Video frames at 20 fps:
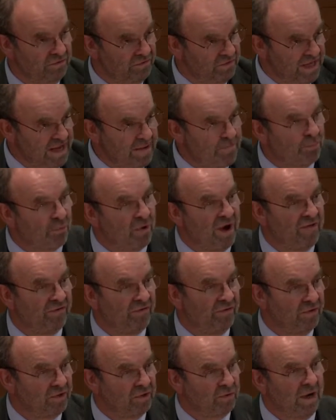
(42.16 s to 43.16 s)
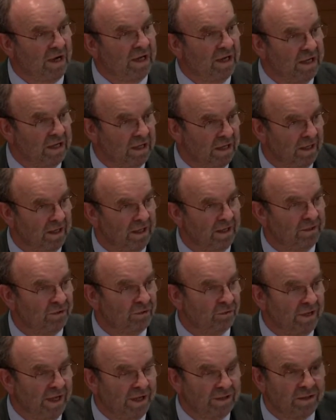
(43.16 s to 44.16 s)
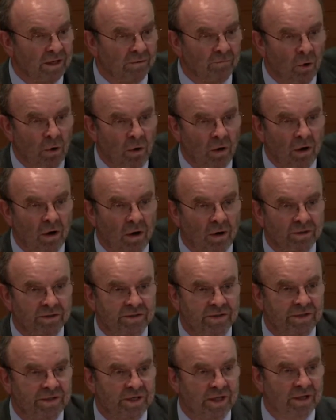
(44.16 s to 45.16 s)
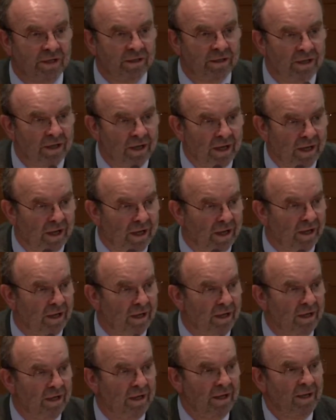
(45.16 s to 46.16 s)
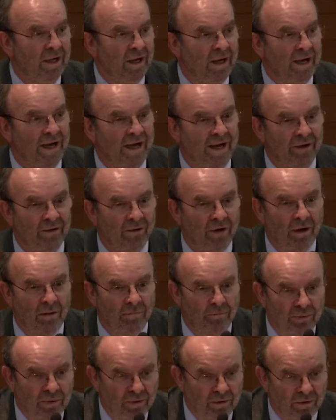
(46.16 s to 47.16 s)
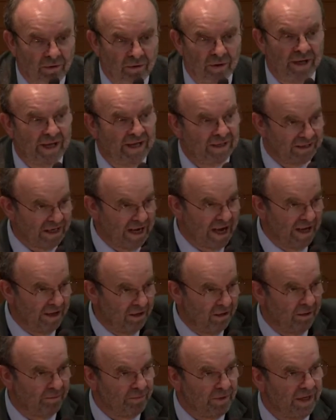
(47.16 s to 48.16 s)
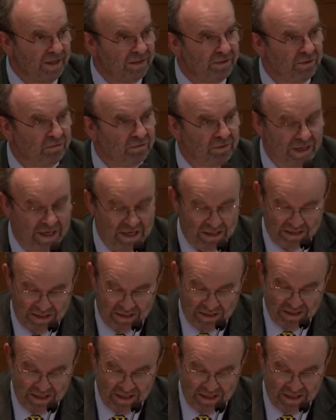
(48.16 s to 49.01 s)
deep breaths quickly to get some more oxygen higher up, or as high up as you can